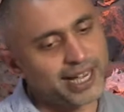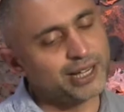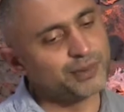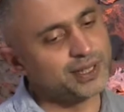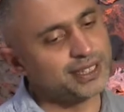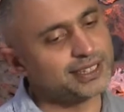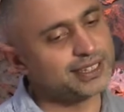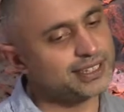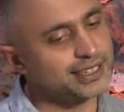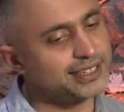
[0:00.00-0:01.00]
I was
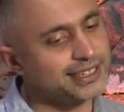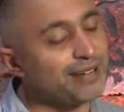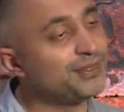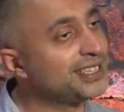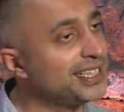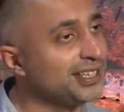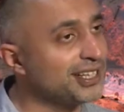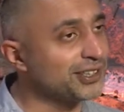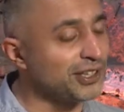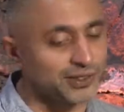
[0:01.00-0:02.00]
seventeen
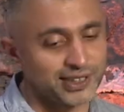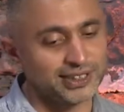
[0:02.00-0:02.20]
years old,